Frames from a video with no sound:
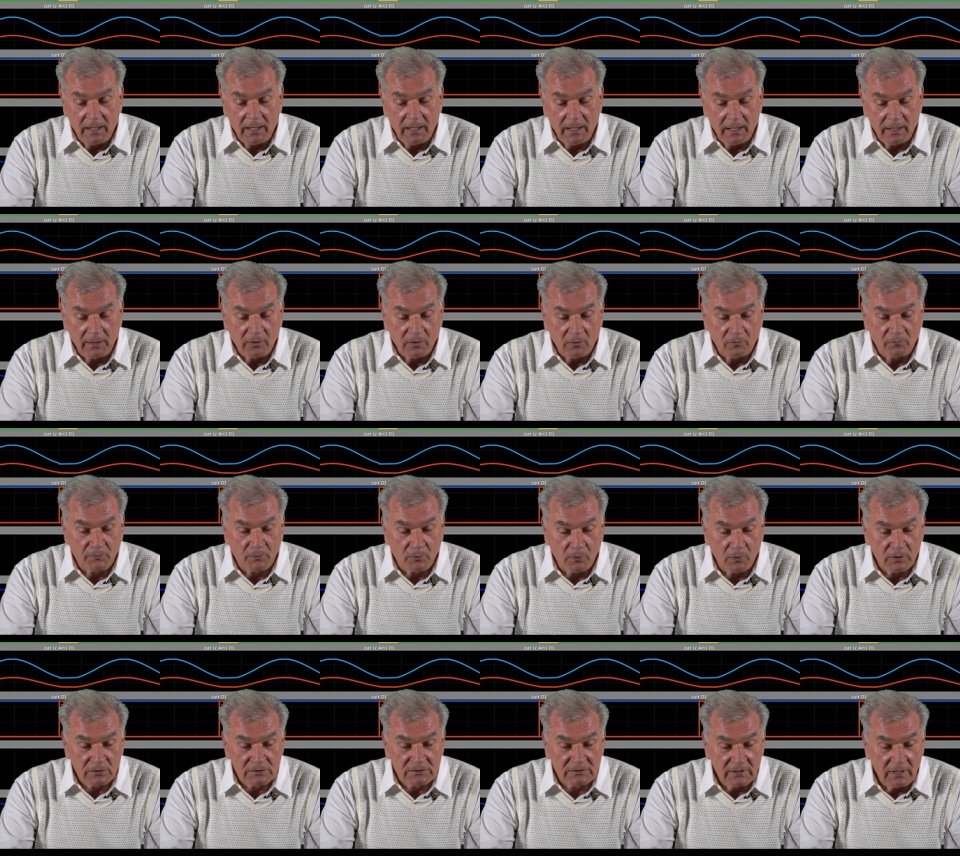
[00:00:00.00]
And of
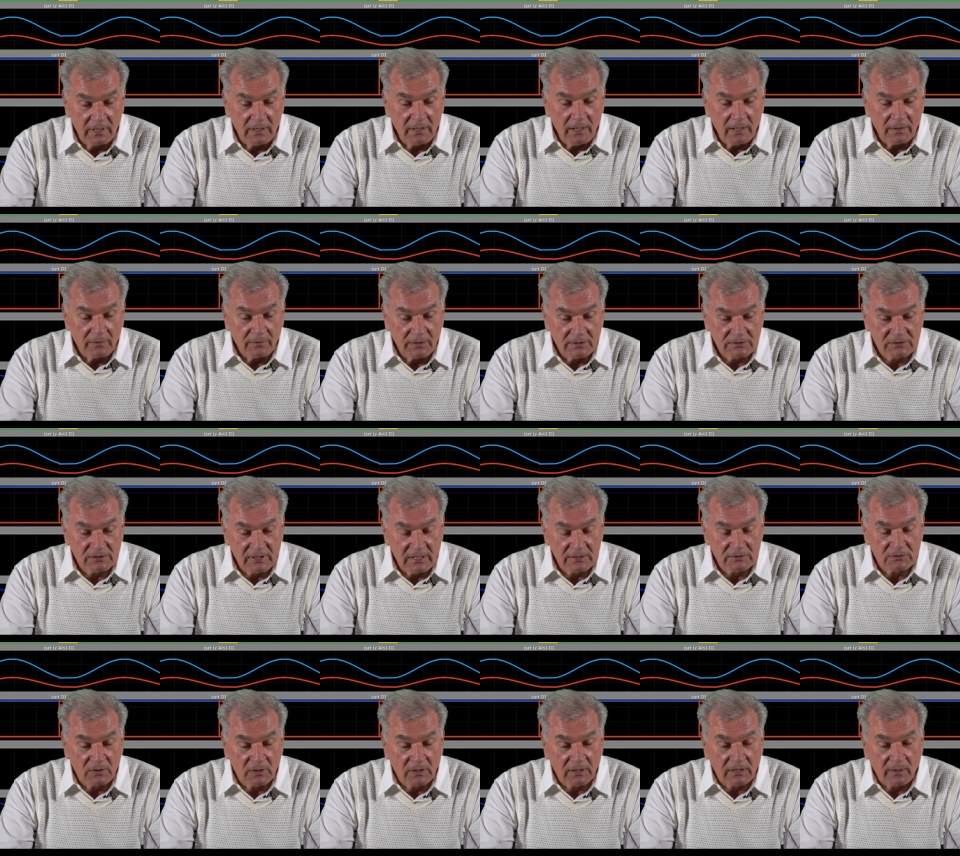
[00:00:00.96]
course, this
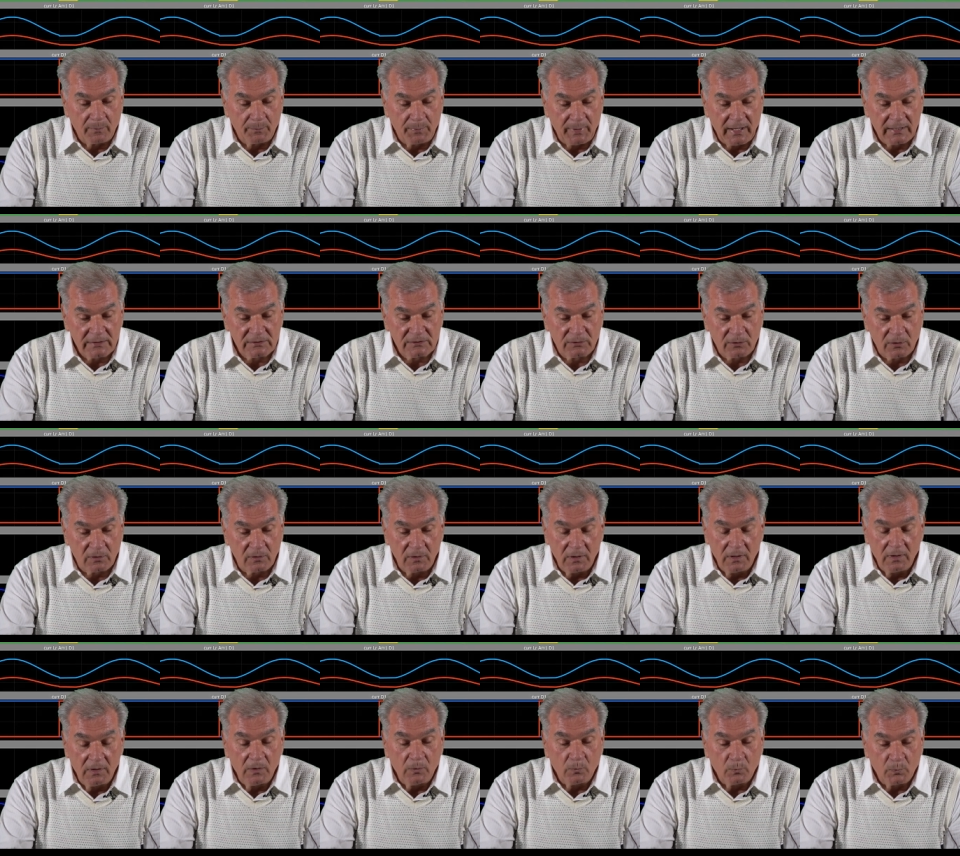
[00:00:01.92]
resonant capacitor
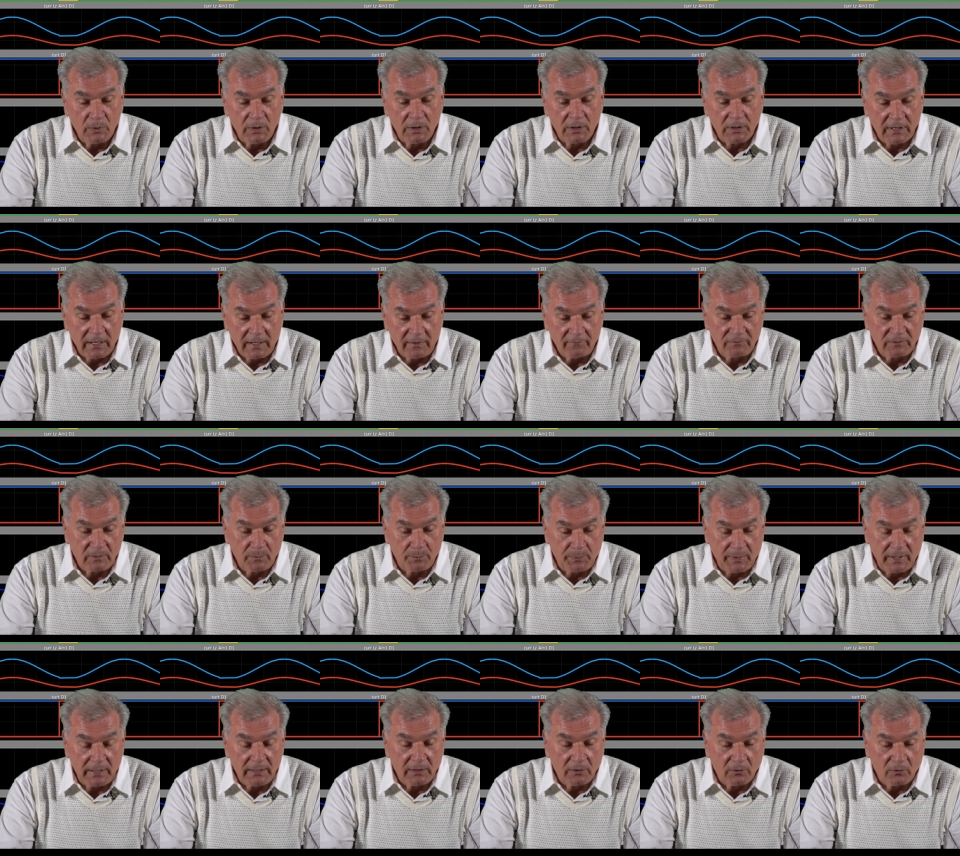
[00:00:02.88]
will have,
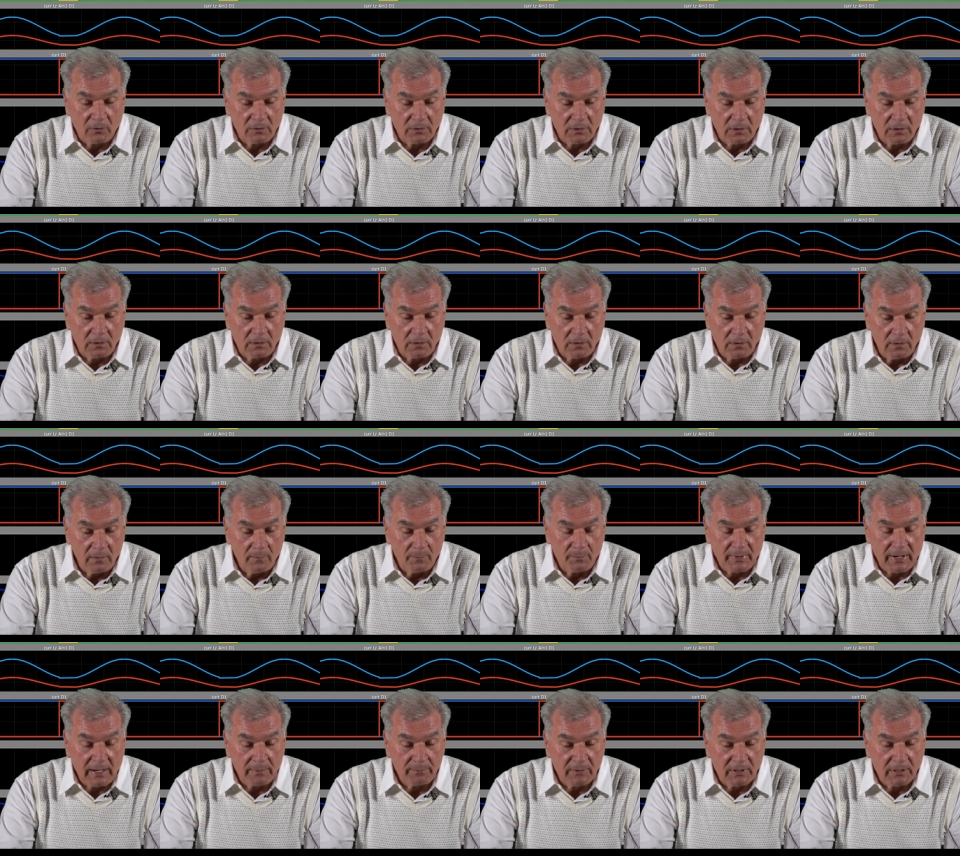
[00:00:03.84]
depending on the
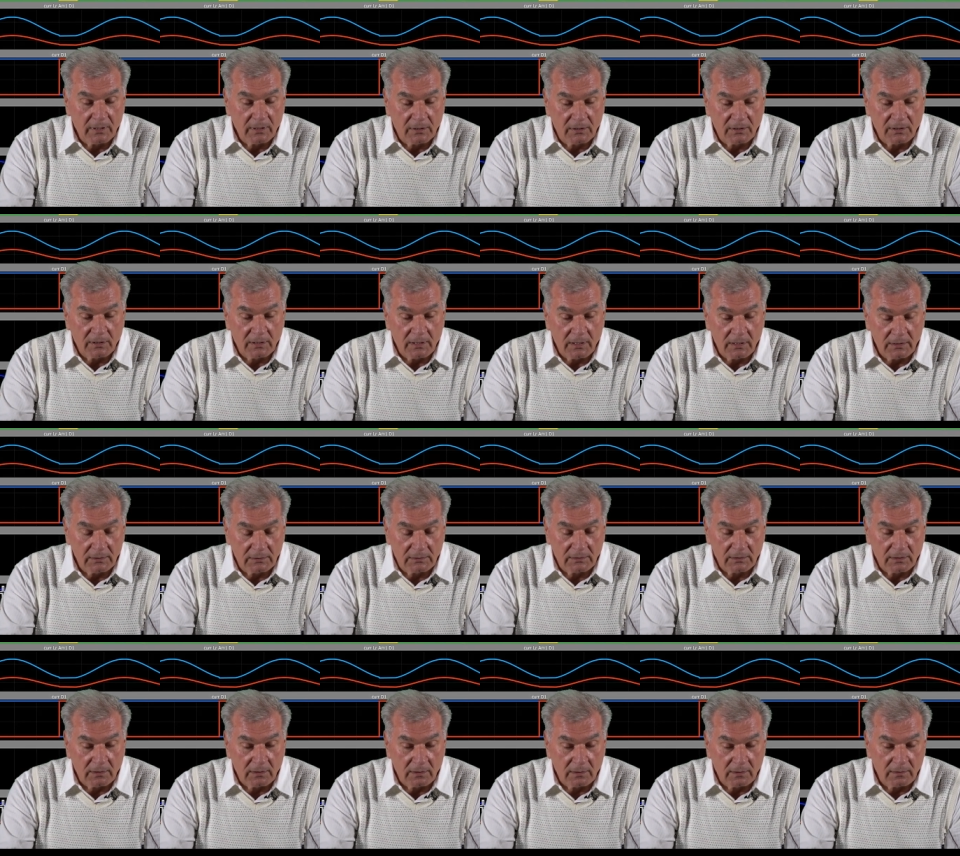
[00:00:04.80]
primary current
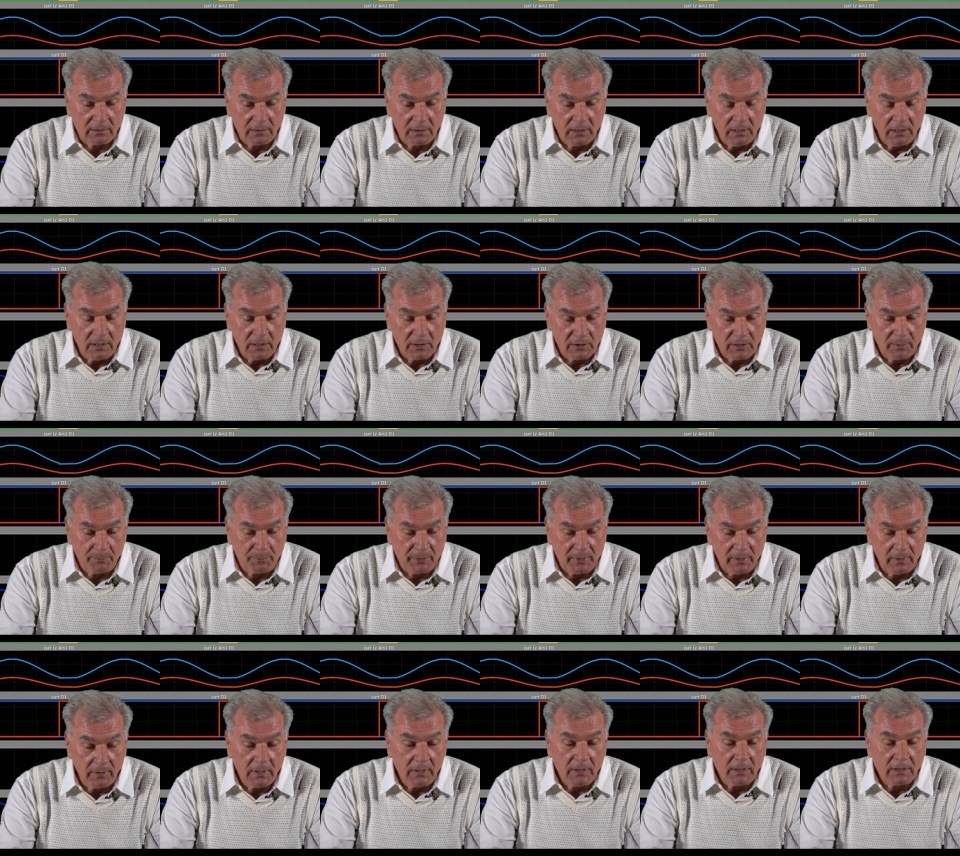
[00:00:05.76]
uh,
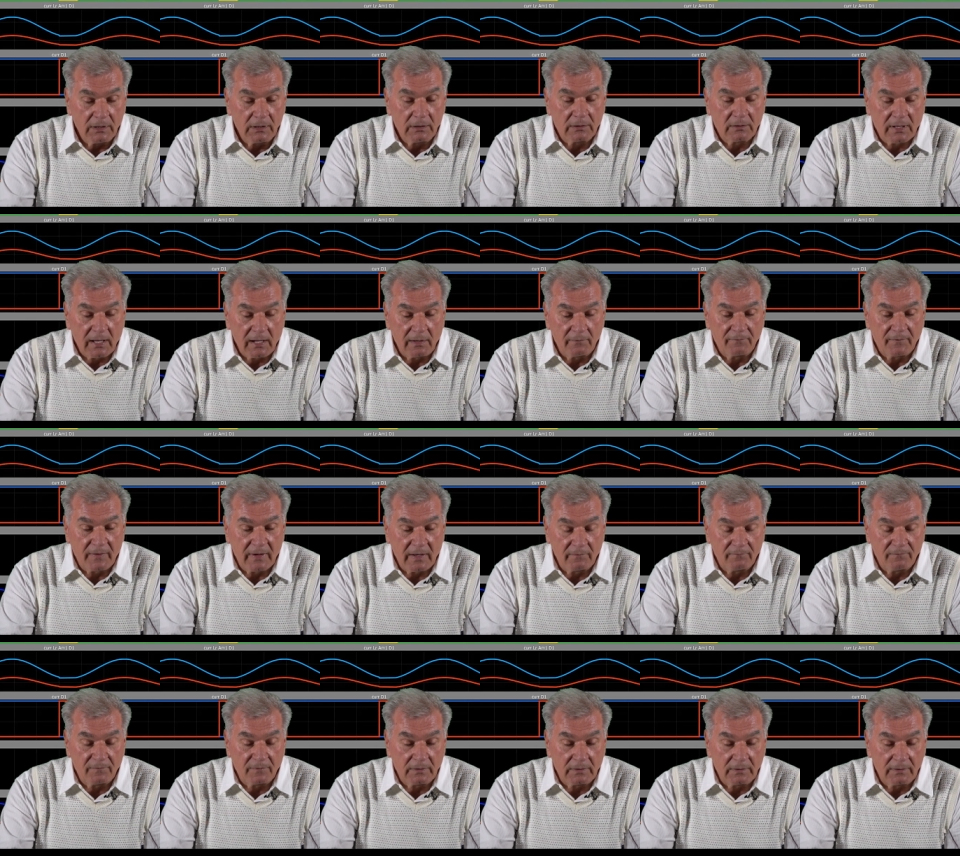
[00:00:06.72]
ripple, it have,
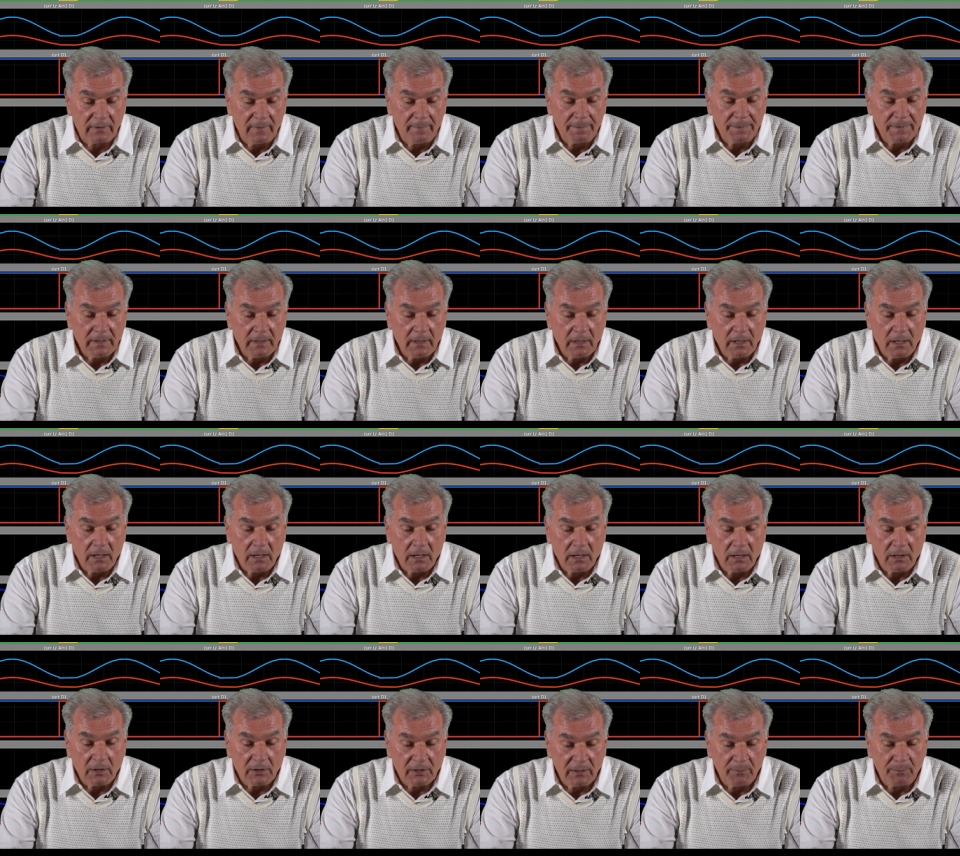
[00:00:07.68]
have a, uh,
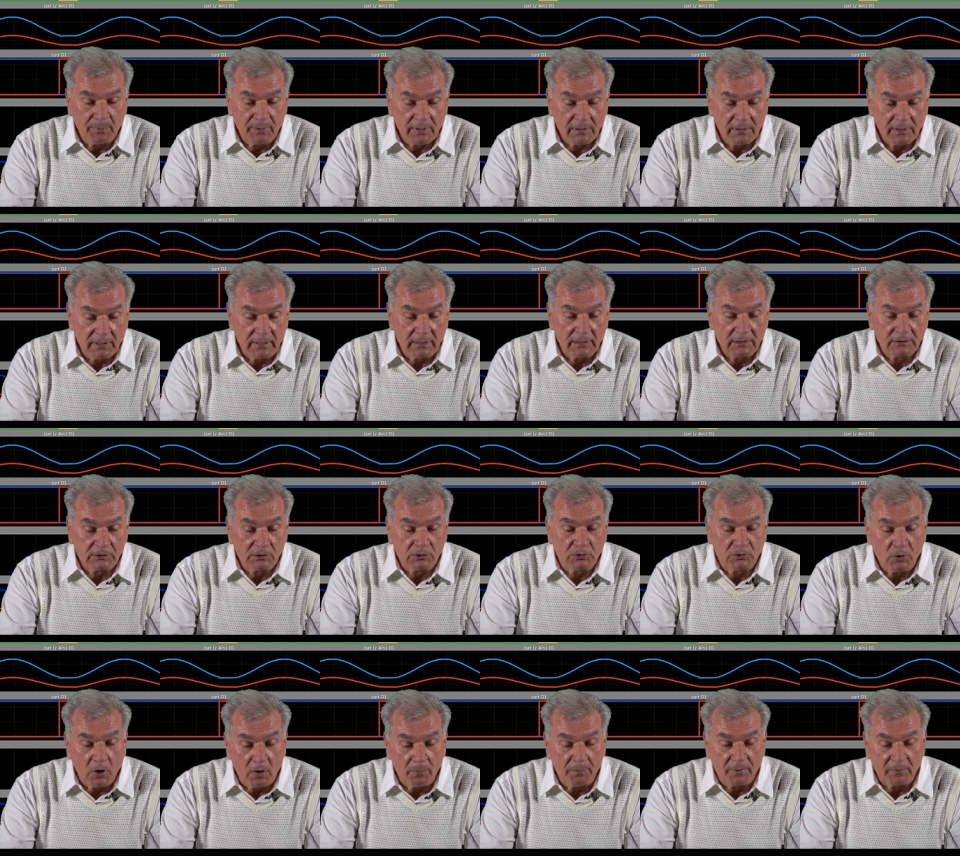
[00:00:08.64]
a uh, ripple current at the
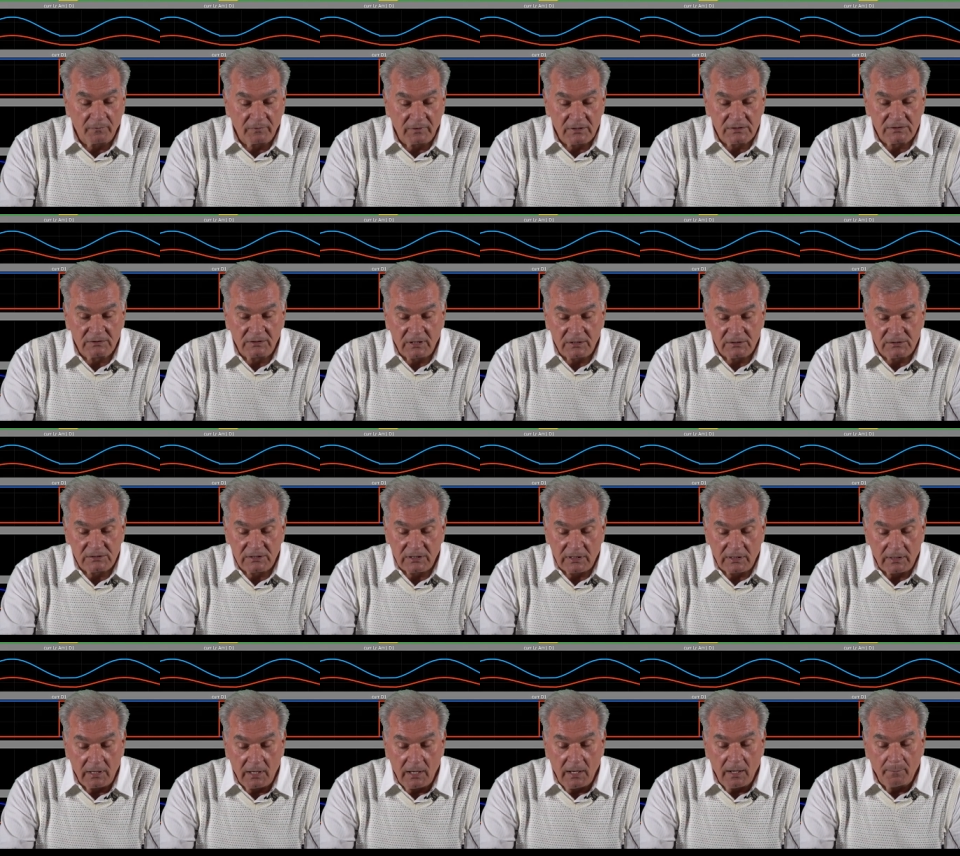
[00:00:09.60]
top of this
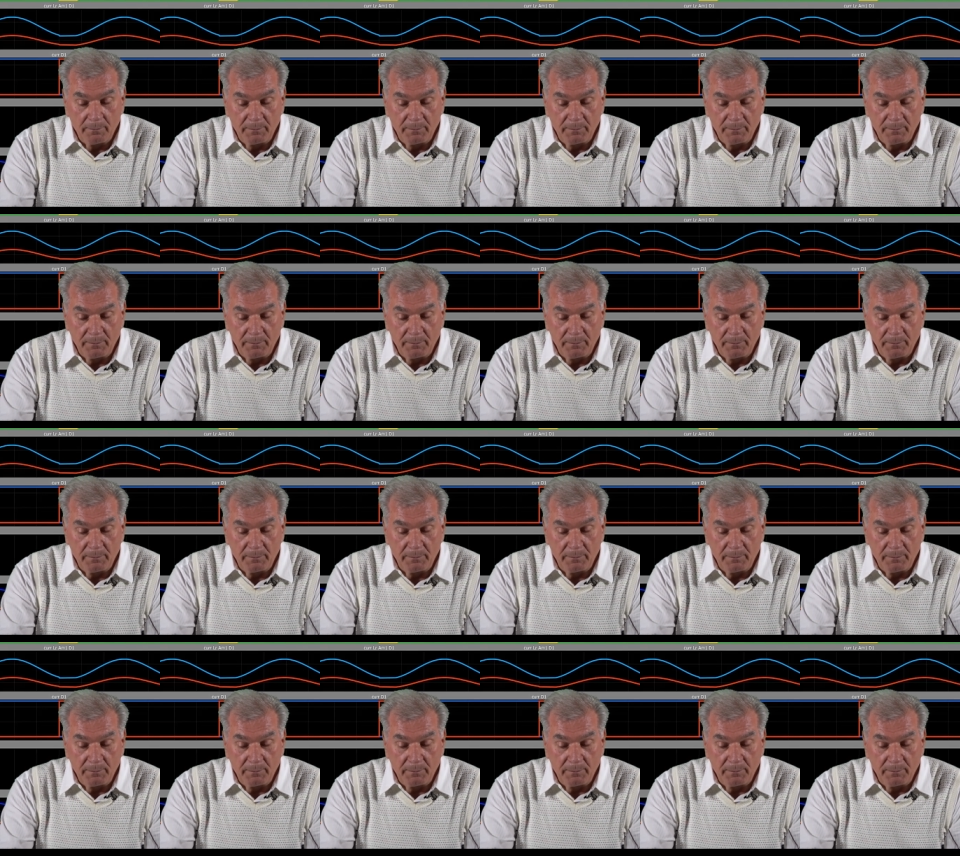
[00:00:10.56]
DC.